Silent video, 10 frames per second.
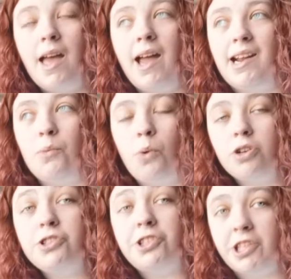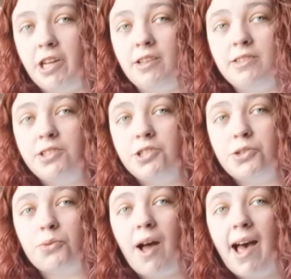And I want you to
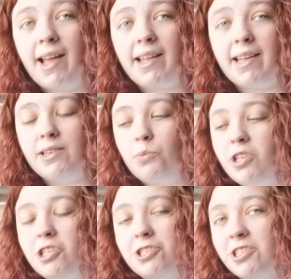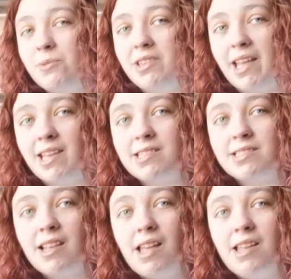try, and when you're doing this,